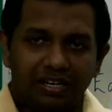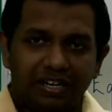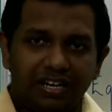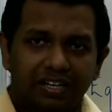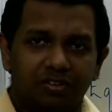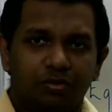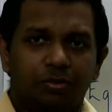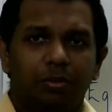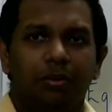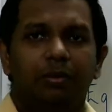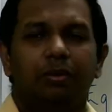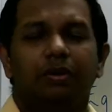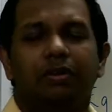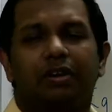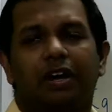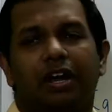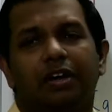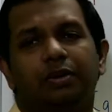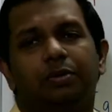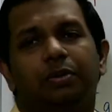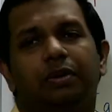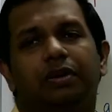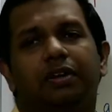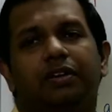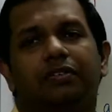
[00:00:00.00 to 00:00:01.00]
Next we will
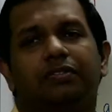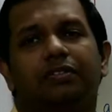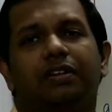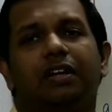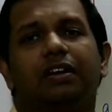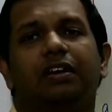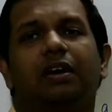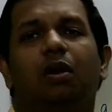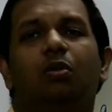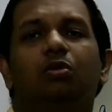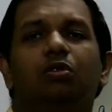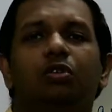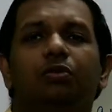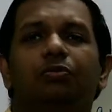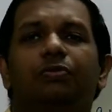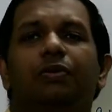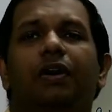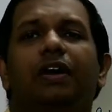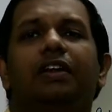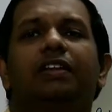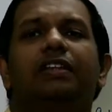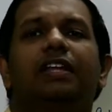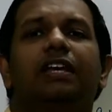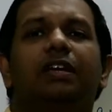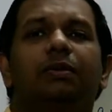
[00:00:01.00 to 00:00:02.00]
try to understand how to
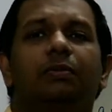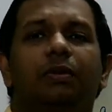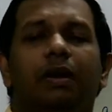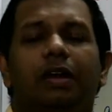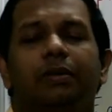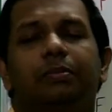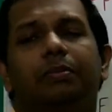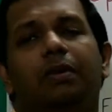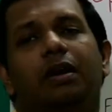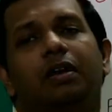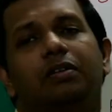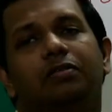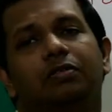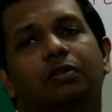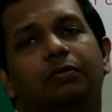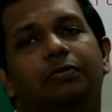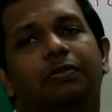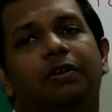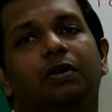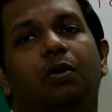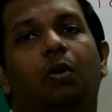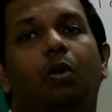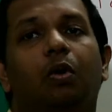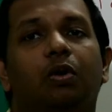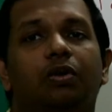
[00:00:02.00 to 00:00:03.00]
find the equivalent mass of
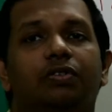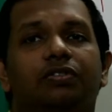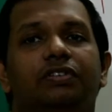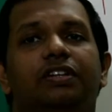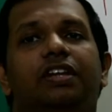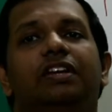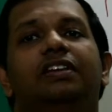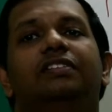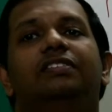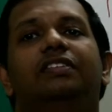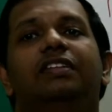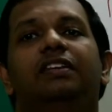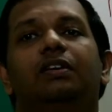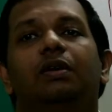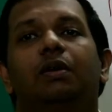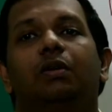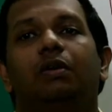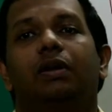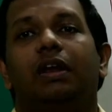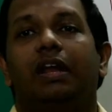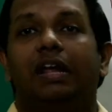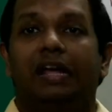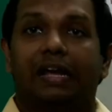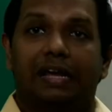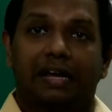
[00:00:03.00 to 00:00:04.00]
an oxidizing
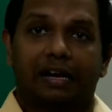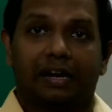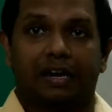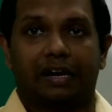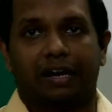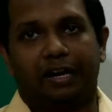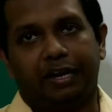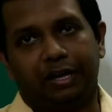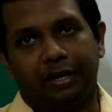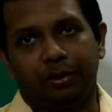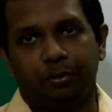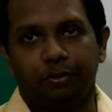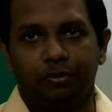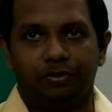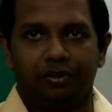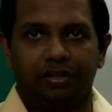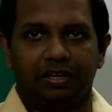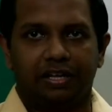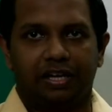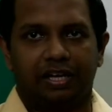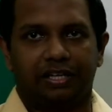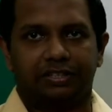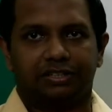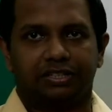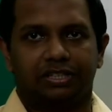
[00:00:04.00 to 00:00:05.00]
or
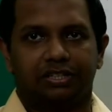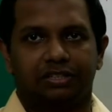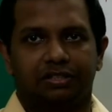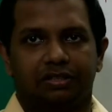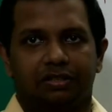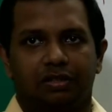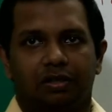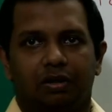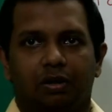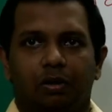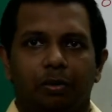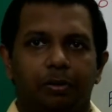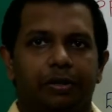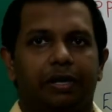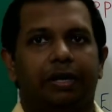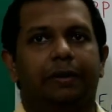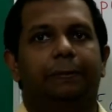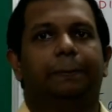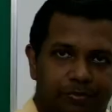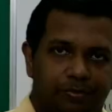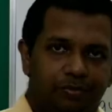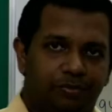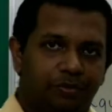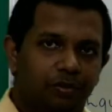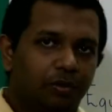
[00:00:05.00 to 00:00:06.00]
reducing agent. Okay,
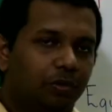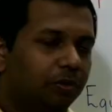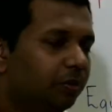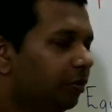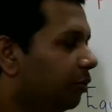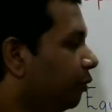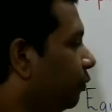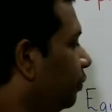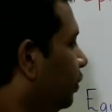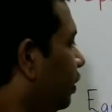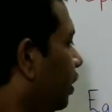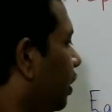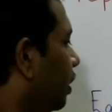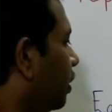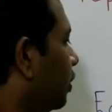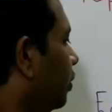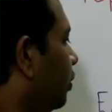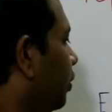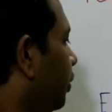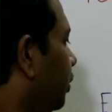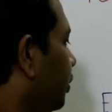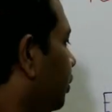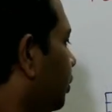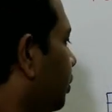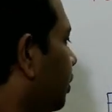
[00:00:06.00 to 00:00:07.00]
so we are
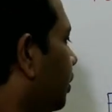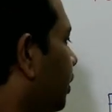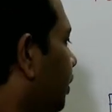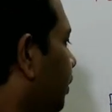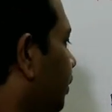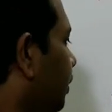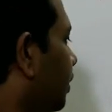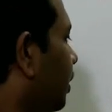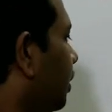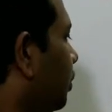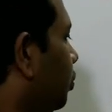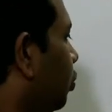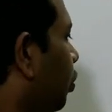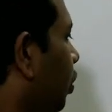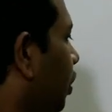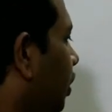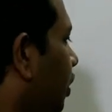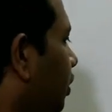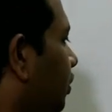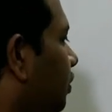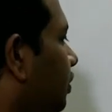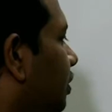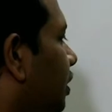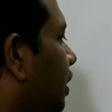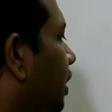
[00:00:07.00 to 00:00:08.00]
going to understand what
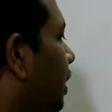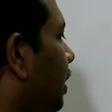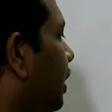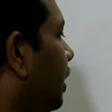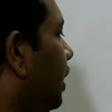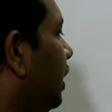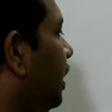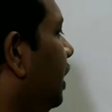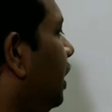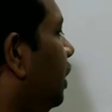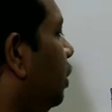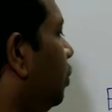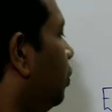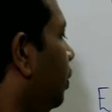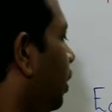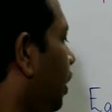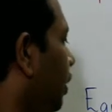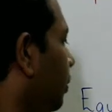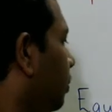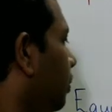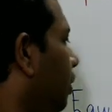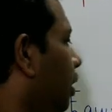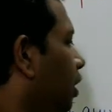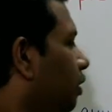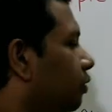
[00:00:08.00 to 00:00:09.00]
is
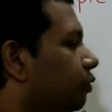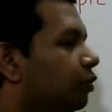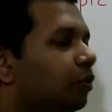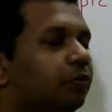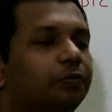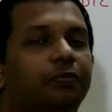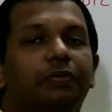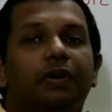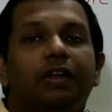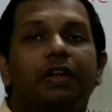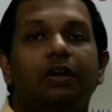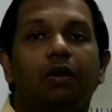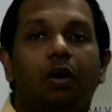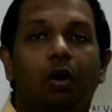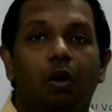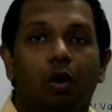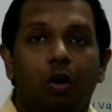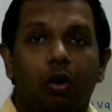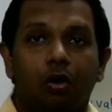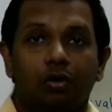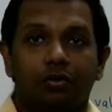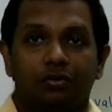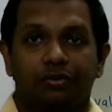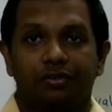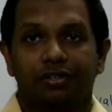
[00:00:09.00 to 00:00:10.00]
equivalent mass of an
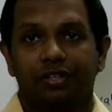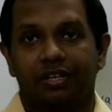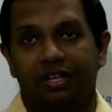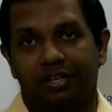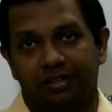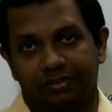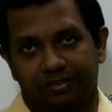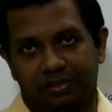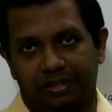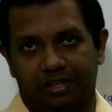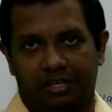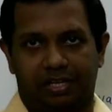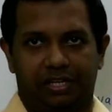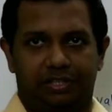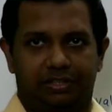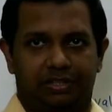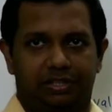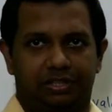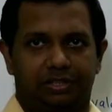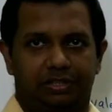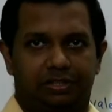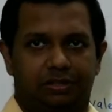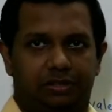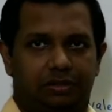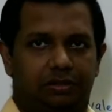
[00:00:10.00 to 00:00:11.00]
oxidizing
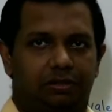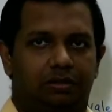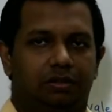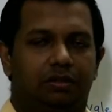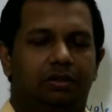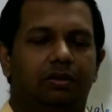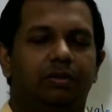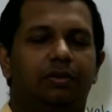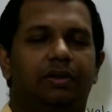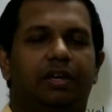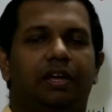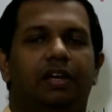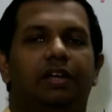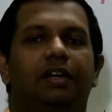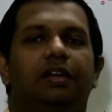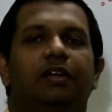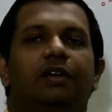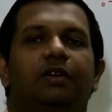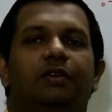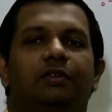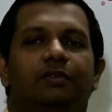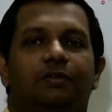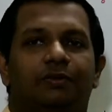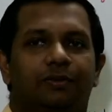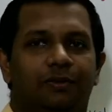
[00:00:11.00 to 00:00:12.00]
agent. Okay,
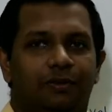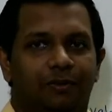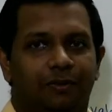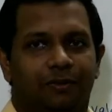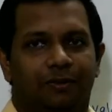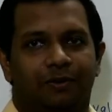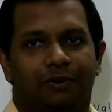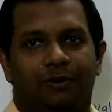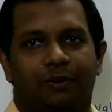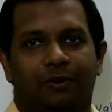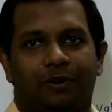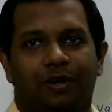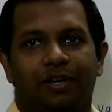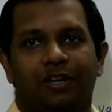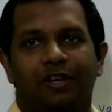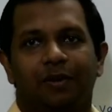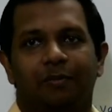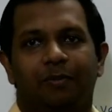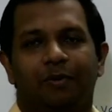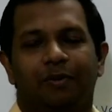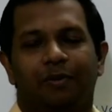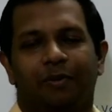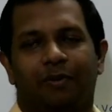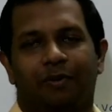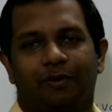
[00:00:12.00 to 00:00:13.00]
so talking
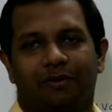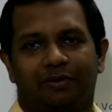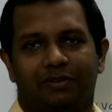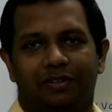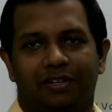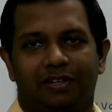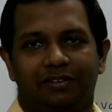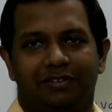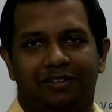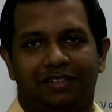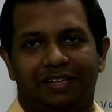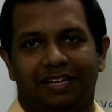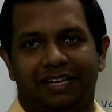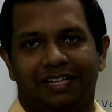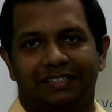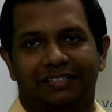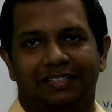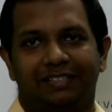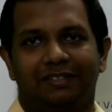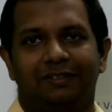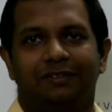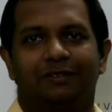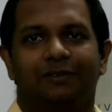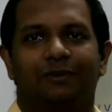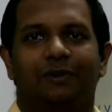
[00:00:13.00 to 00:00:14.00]
about oxidizing
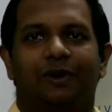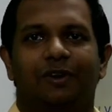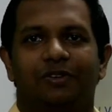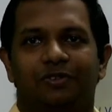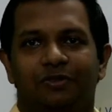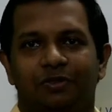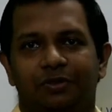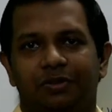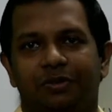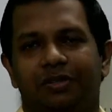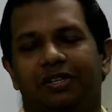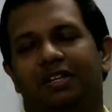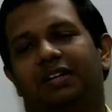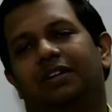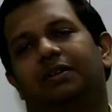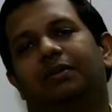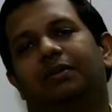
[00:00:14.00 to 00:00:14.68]
agent, so I should